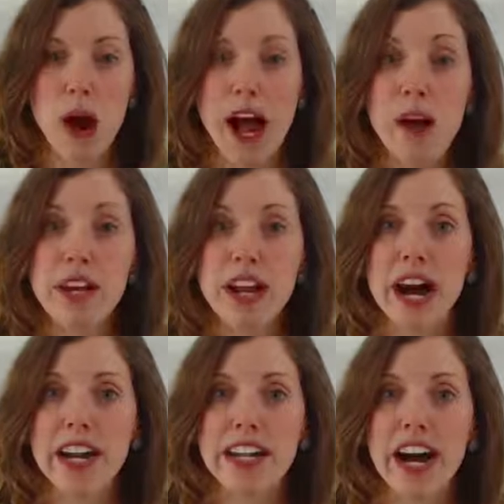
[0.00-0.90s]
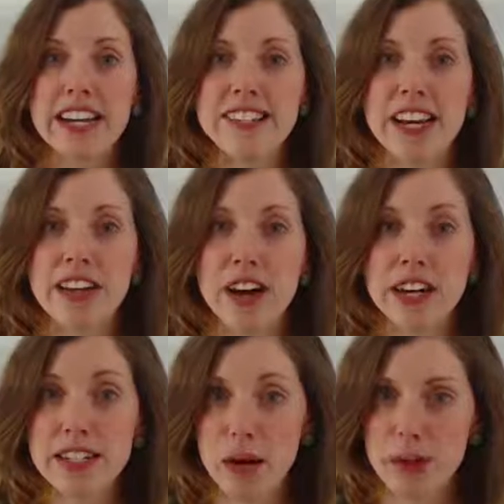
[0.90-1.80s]
How would I identify
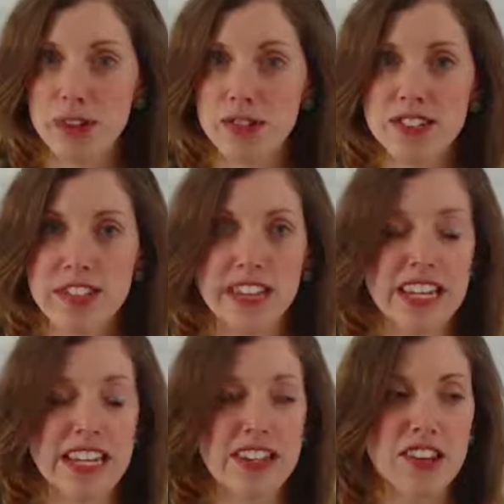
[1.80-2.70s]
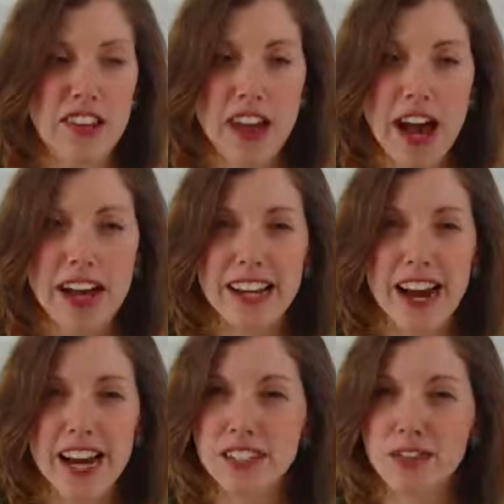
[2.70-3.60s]
numbers in that
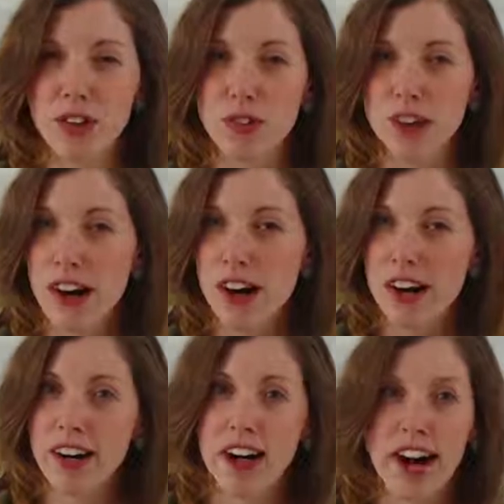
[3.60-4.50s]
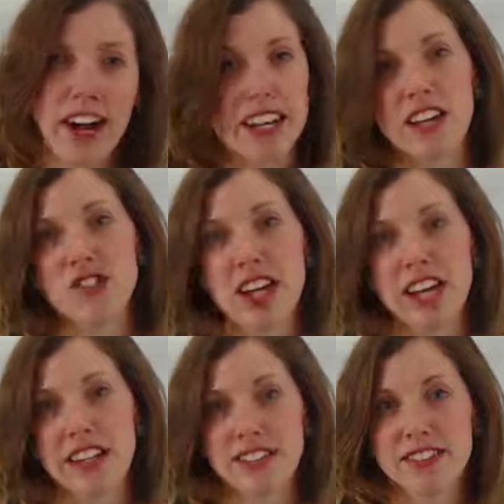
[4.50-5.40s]
kind of a raw,
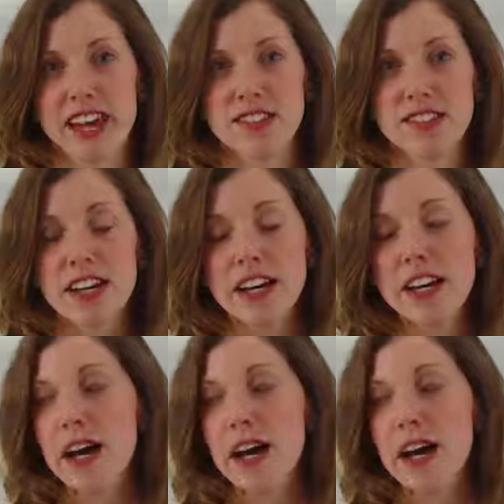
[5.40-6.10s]
uneducated sense?